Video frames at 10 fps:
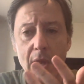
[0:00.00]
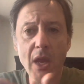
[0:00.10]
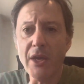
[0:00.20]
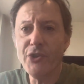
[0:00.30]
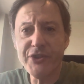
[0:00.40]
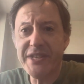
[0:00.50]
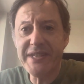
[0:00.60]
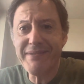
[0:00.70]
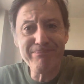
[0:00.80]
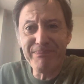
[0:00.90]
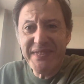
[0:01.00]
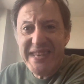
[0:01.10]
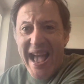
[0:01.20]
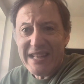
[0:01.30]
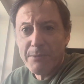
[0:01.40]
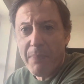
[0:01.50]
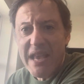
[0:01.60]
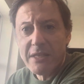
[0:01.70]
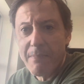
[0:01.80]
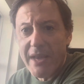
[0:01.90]
your dad's
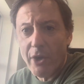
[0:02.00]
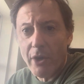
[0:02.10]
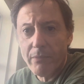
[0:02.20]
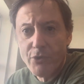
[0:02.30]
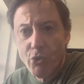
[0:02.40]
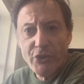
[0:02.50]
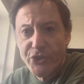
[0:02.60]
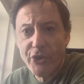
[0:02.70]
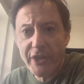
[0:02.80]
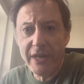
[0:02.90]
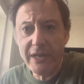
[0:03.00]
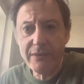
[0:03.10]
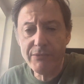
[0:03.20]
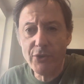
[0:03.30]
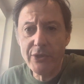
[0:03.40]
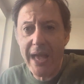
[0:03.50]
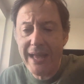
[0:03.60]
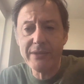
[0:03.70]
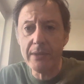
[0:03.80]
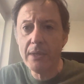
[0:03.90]
pacemaker short-circuited, so you
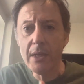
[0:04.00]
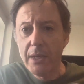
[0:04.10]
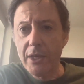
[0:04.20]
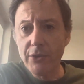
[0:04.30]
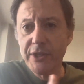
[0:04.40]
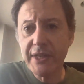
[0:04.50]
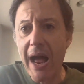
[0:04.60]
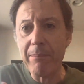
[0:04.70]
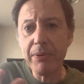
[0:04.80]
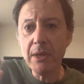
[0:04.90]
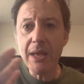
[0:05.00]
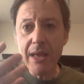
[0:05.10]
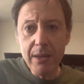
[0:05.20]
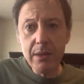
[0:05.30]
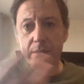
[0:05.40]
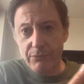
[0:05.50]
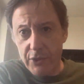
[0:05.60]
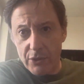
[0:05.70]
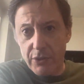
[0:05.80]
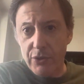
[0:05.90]
had to, stop
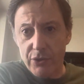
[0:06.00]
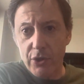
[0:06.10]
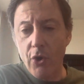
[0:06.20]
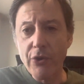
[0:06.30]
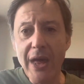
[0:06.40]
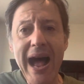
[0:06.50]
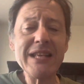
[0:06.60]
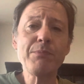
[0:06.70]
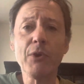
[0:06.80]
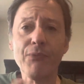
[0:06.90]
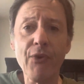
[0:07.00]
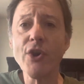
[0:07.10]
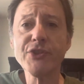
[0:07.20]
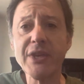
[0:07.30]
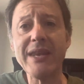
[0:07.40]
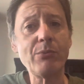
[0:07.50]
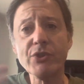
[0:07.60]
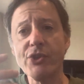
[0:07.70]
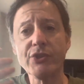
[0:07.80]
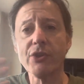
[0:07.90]
to go to the hospital first, and it was
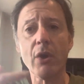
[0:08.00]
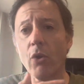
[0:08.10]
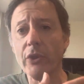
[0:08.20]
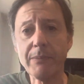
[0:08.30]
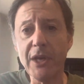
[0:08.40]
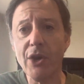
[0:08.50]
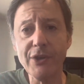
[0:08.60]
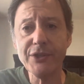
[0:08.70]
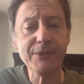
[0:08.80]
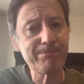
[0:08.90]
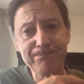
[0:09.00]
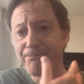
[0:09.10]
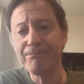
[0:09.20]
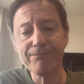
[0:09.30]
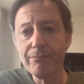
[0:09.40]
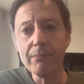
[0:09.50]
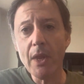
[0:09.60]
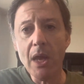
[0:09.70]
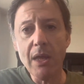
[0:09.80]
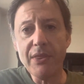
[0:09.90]
just only because
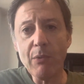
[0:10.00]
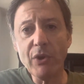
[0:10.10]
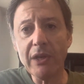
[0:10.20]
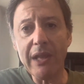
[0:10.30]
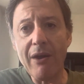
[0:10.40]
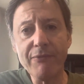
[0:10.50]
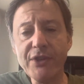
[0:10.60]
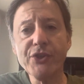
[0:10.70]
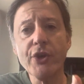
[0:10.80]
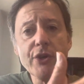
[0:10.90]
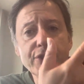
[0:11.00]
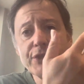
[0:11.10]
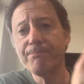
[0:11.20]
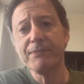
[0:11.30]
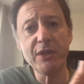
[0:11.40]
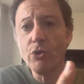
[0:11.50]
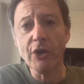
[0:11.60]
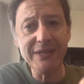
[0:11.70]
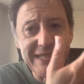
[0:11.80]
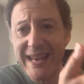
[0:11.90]
they wouldn't allow visitors. You
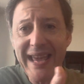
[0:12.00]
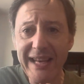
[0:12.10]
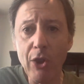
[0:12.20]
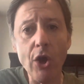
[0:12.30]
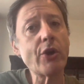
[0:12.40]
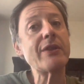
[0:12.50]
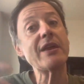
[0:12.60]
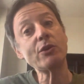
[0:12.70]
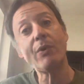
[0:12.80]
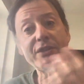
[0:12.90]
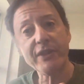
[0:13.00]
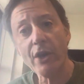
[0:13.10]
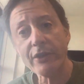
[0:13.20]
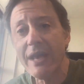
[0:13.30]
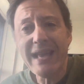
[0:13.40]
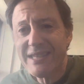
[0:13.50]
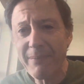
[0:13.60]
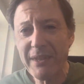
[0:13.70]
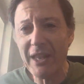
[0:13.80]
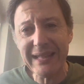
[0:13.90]
couldn't stay any longer, and then you went to the audience.
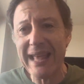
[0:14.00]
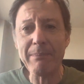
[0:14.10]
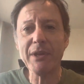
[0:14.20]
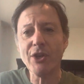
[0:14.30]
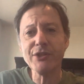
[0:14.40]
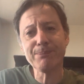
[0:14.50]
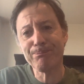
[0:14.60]
Something like that, because,